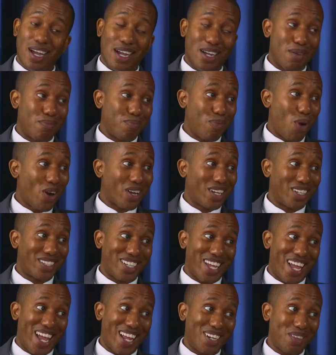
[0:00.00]
I can market
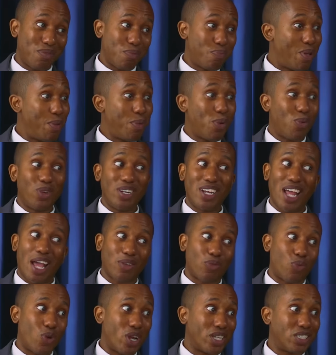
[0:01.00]
that. People would be
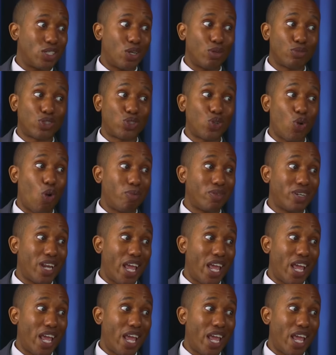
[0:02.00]
like, where's he gonna show up